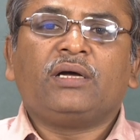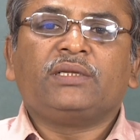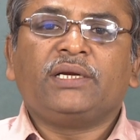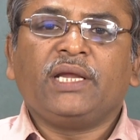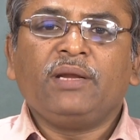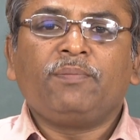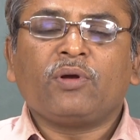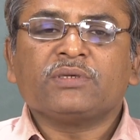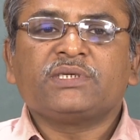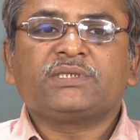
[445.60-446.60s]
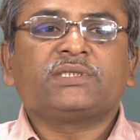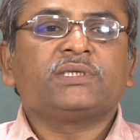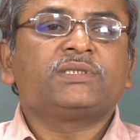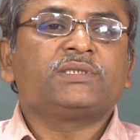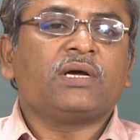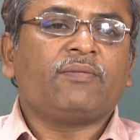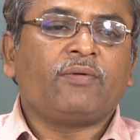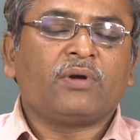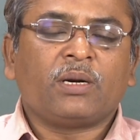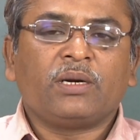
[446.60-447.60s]
the daily processes
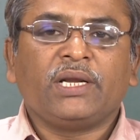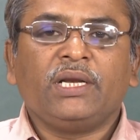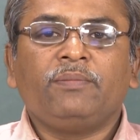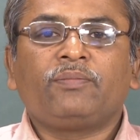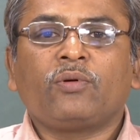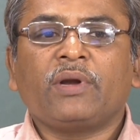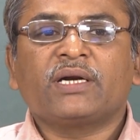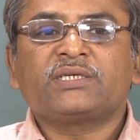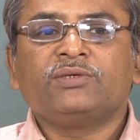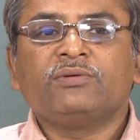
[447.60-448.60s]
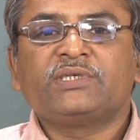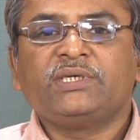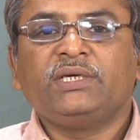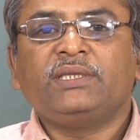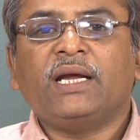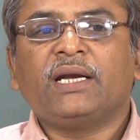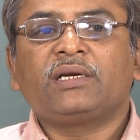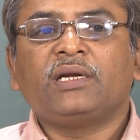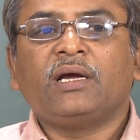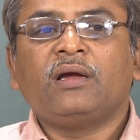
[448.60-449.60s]
for our daily products you will see
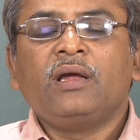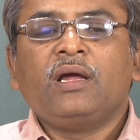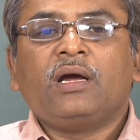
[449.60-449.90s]
that